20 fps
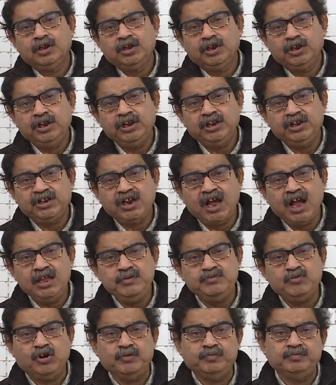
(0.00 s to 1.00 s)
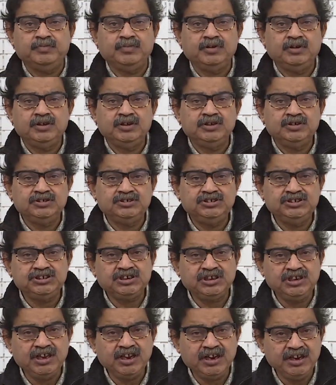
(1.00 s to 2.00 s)
In time of
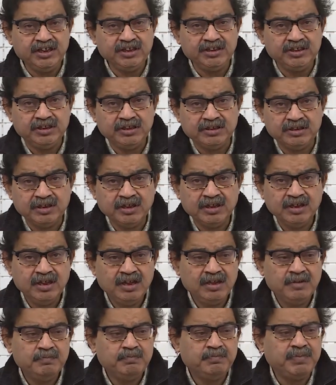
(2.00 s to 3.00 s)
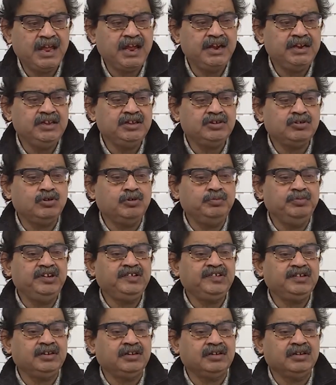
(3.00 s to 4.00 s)
declaring the Planning
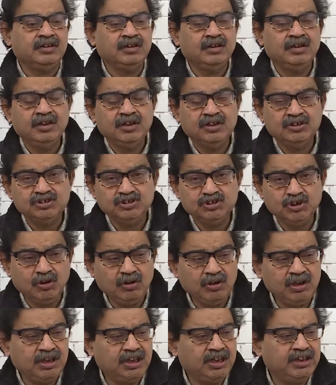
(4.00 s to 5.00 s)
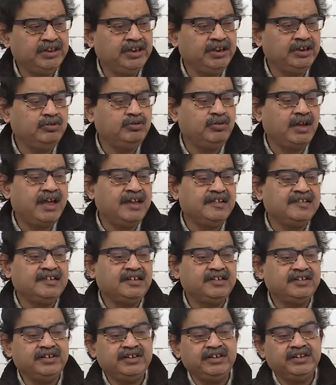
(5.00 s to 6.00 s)
Commission, Jawaharlal Nehru
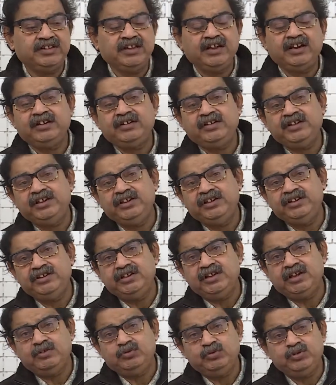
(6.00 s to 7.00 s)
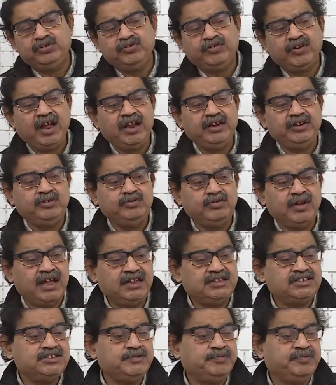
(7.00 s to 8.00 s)
asserted that India would try to
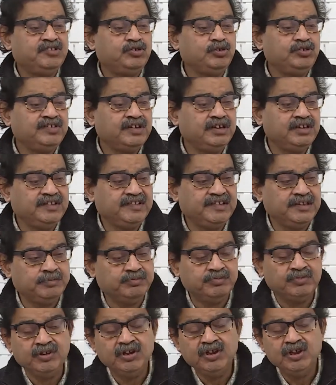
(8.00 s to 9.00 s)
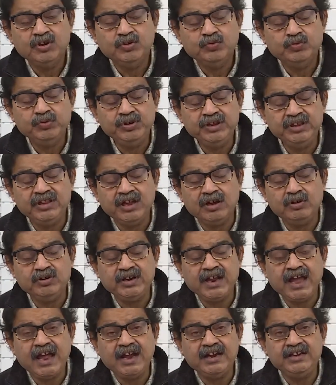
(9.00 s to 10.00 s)
achieve socialism without
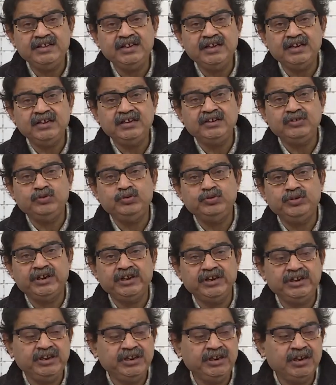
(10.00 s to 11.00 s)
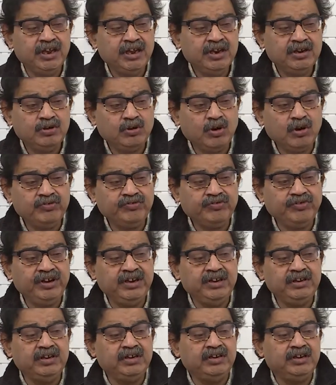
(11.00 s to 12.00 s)
adhering to any
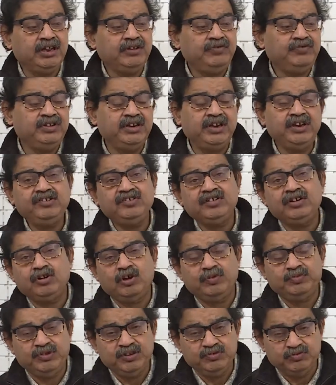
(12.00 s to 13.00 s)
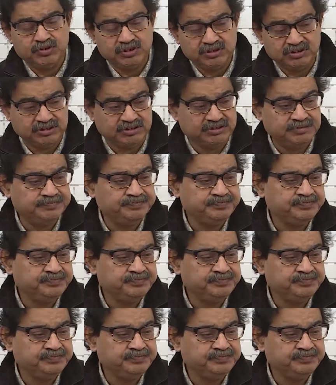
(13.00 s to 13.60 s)
doctrinaire definition of the word.